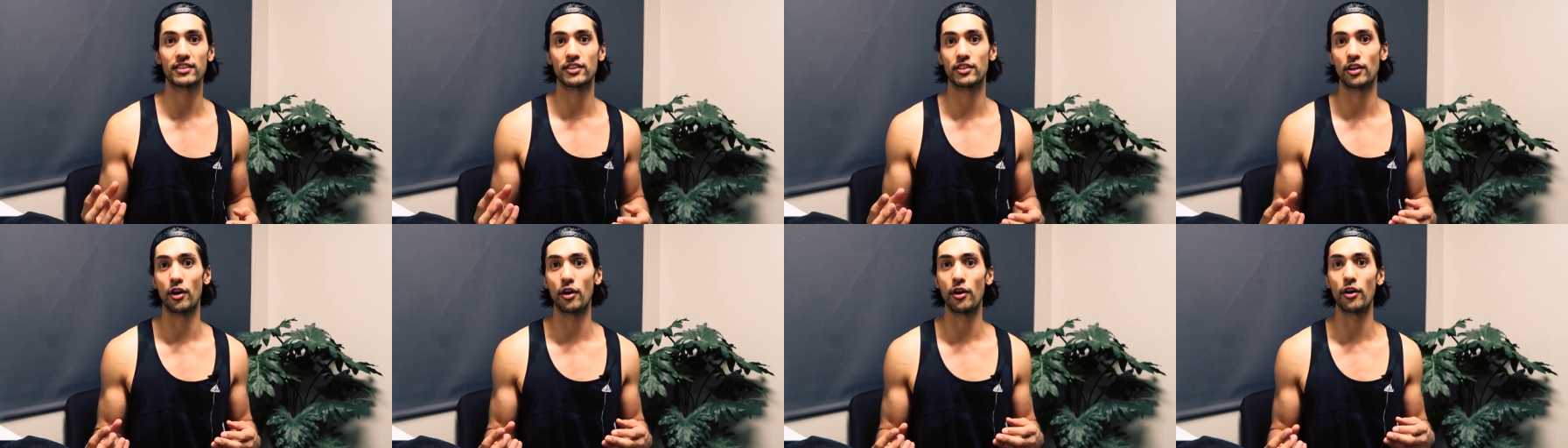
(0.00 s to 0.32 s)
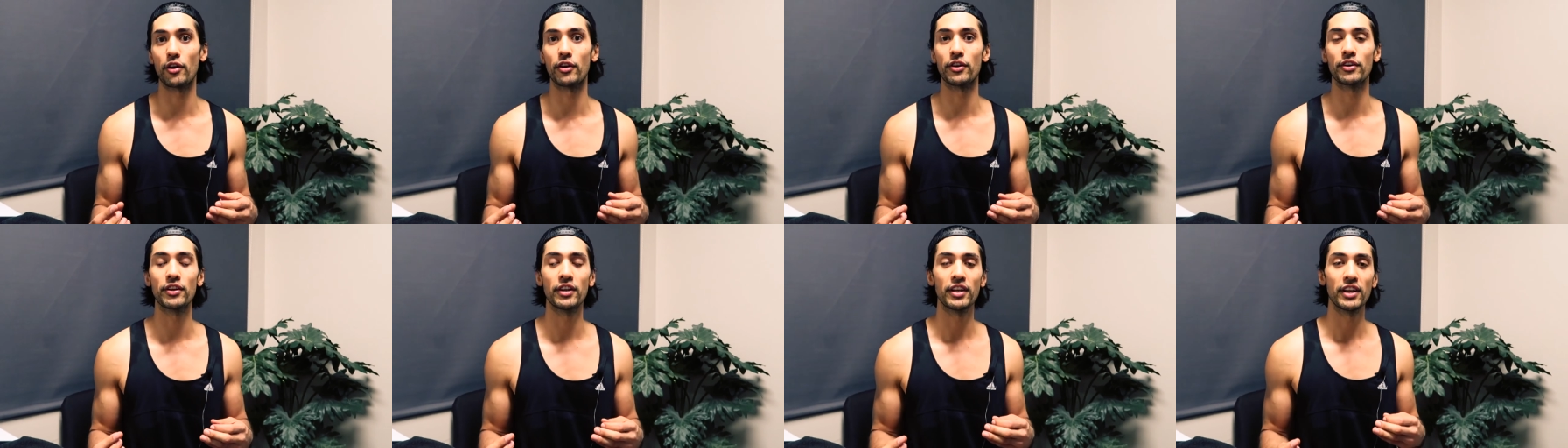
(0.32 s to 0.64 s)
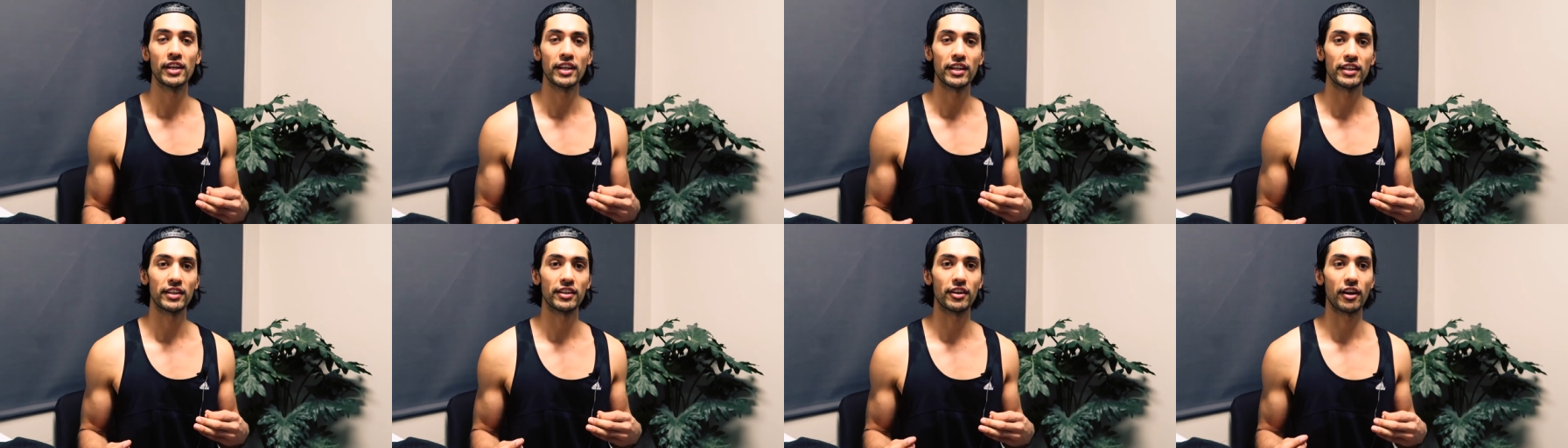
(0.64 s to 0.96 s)
So,
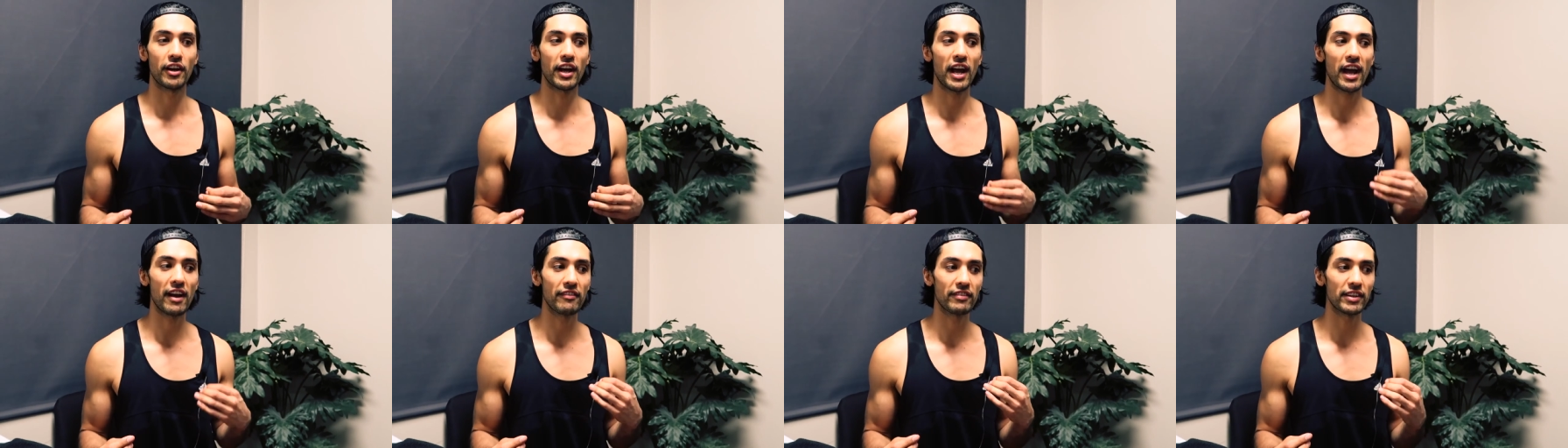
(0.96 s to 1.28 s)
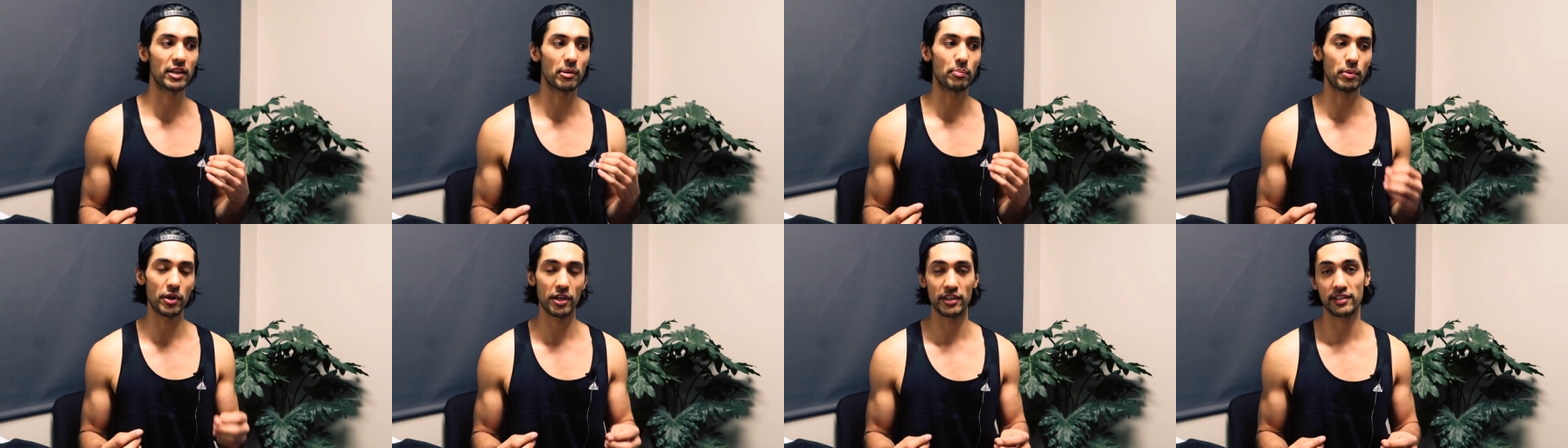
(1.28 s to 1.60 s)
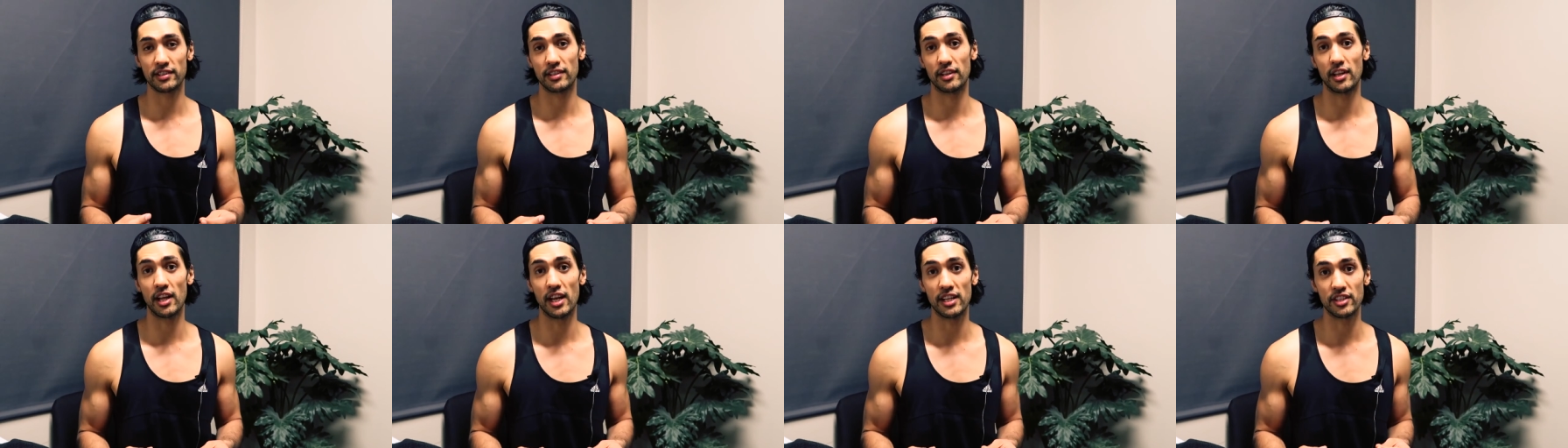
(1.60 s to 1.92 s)
you know, having a
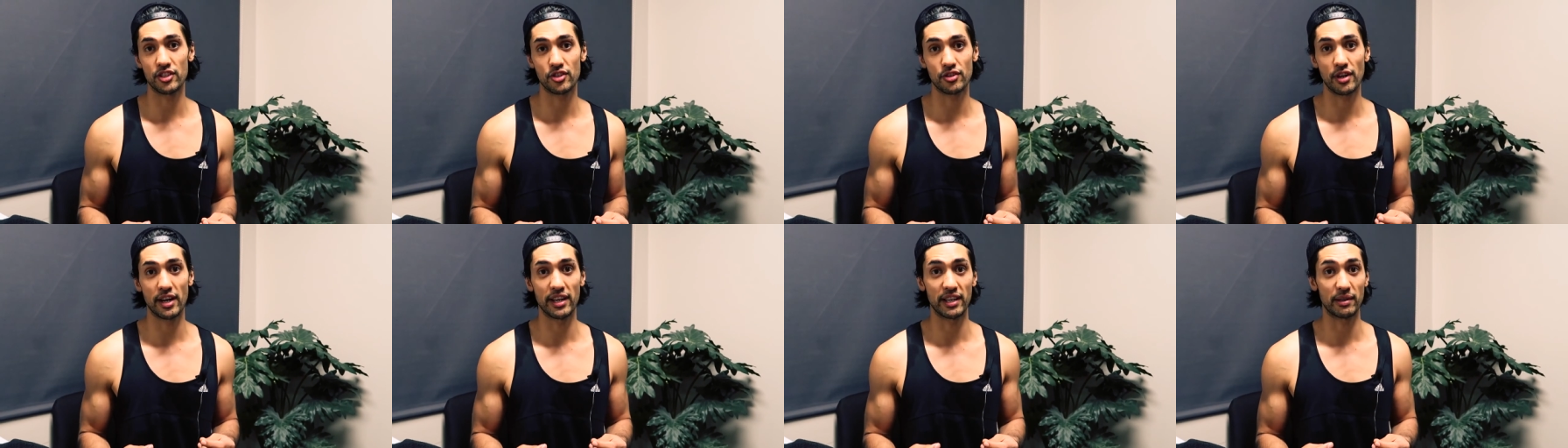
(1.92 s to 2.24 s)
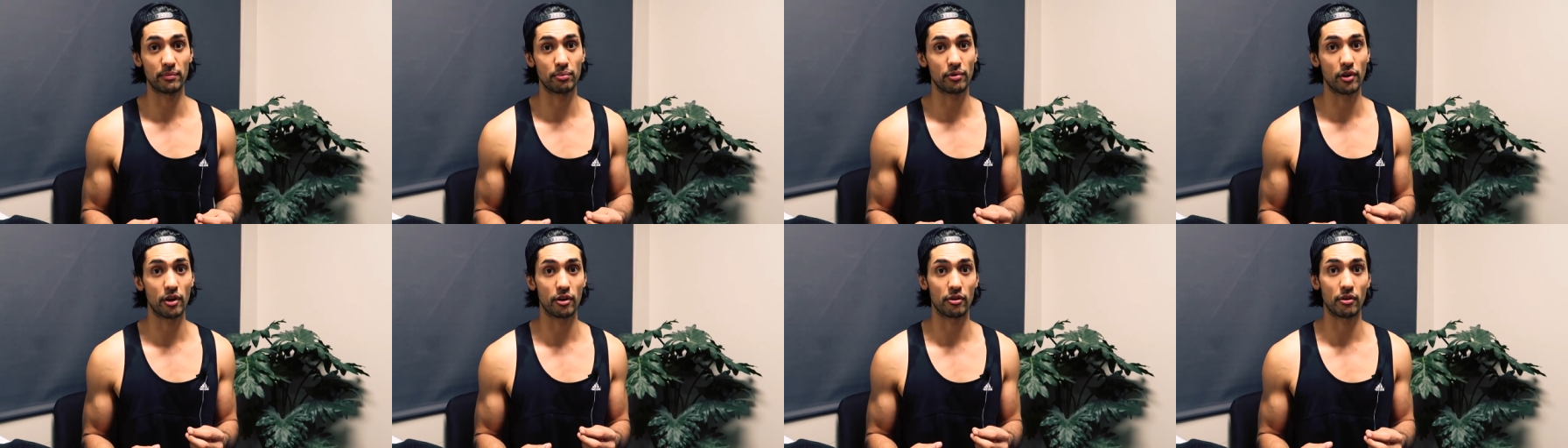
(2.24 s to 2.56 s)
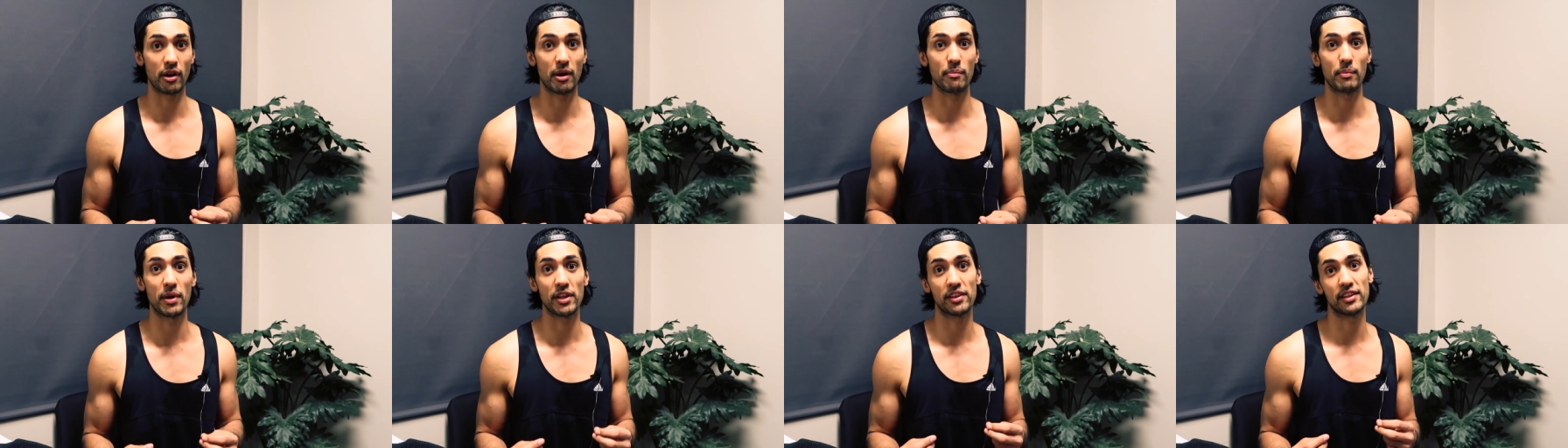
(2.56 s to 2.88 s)
personalised training
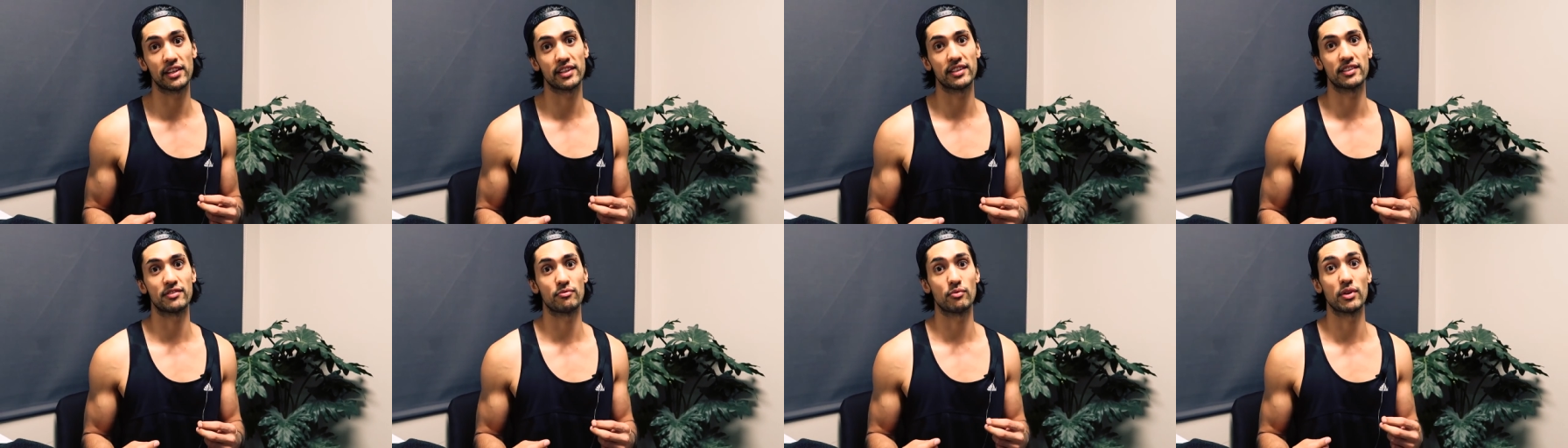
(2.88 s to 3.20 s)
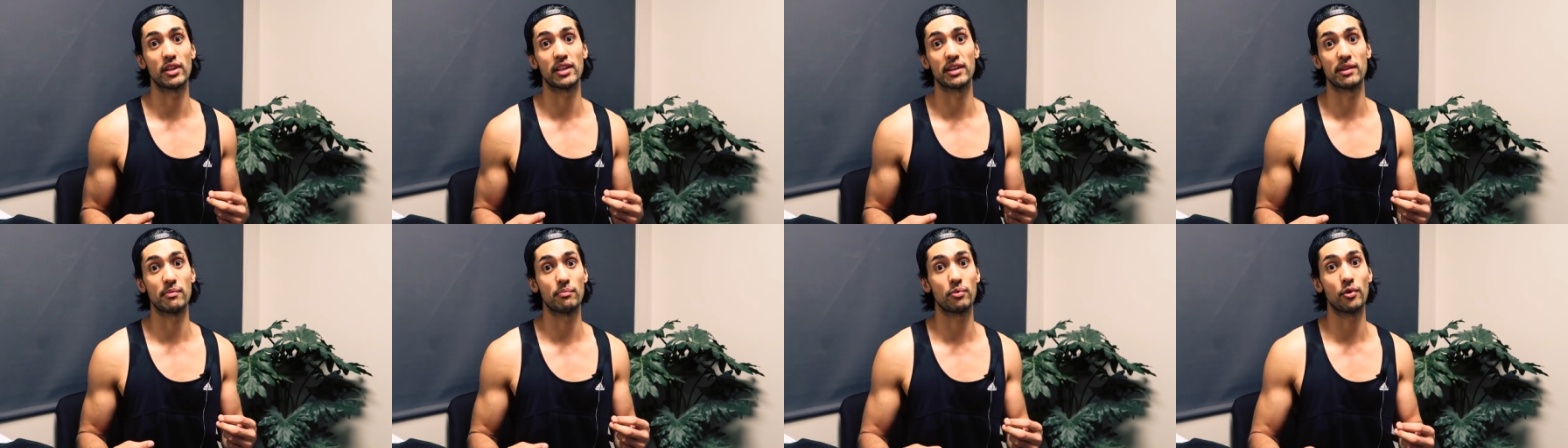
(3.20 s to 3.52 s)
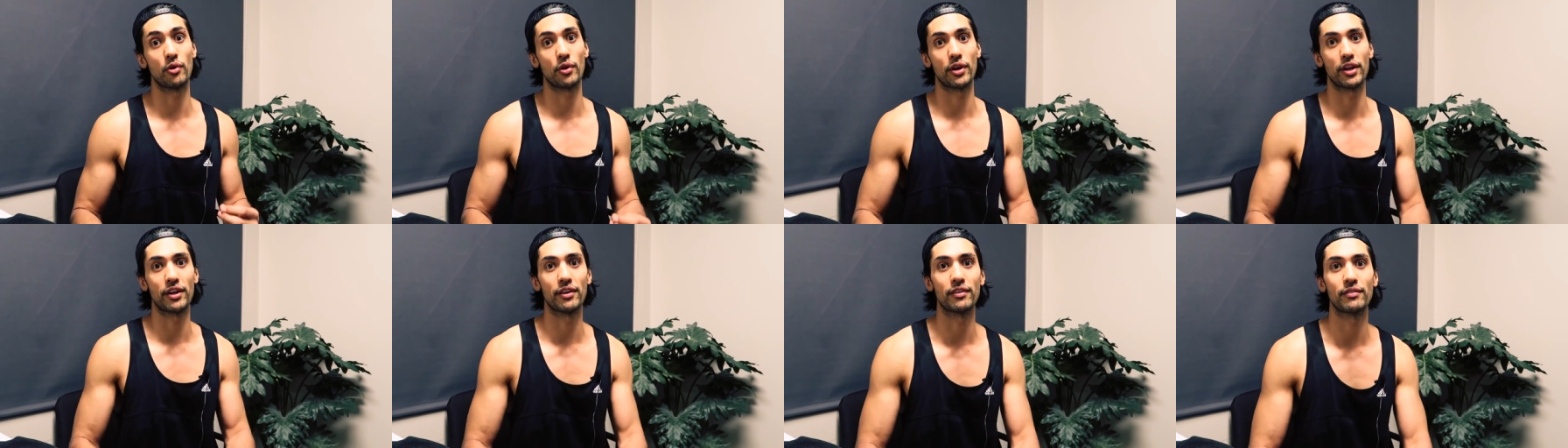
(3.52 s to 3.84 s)
program I think is really
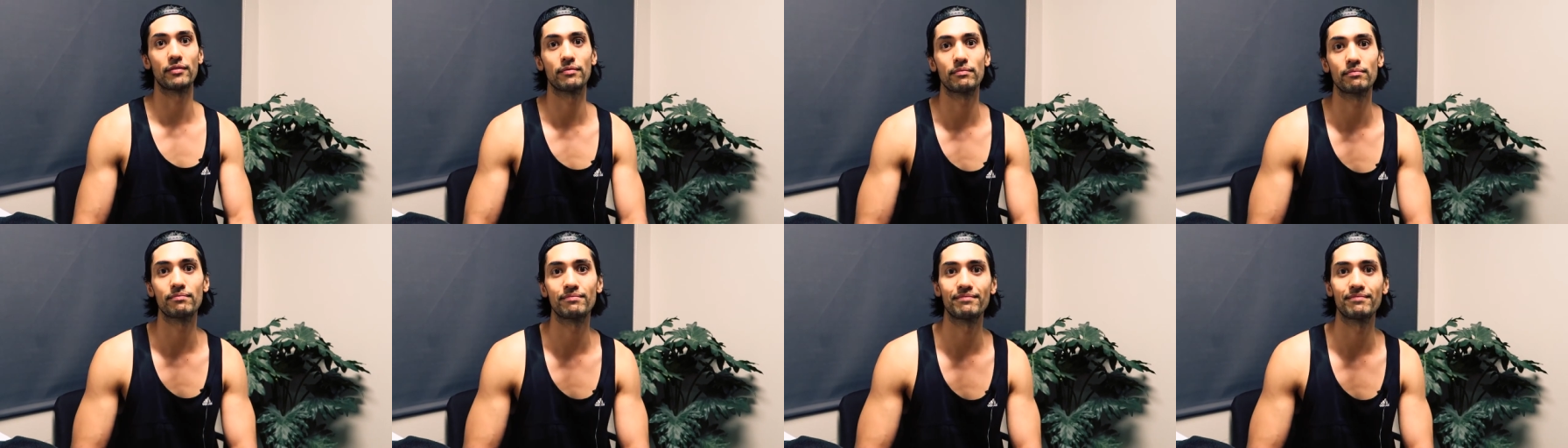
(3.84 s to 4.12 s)
important.